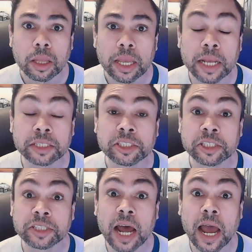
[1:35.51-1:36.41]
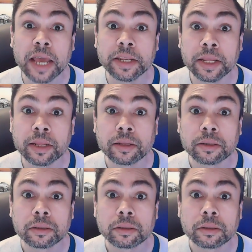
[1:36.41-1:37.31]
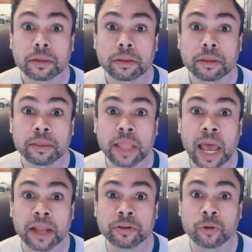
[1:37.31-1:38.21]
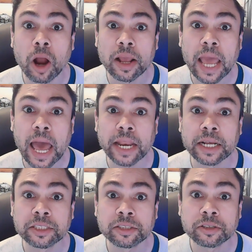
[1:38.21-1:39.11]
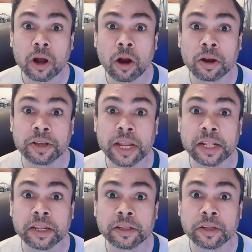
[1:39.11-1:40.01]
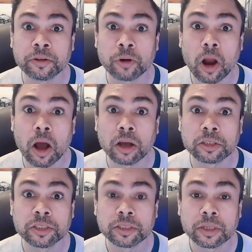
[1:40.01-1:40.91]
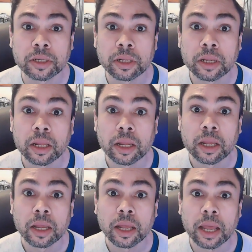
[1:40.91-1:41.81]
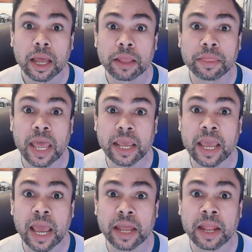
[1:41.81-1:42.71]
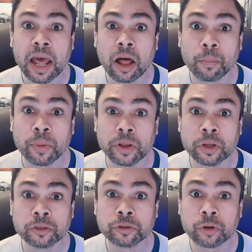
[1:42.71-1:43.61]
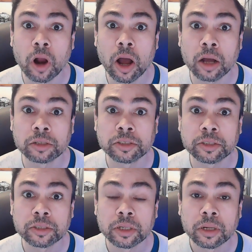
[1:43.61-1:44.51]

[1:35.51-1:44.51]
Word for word: in society that drug addicts are addicted to drugs and they can't help but use drugs.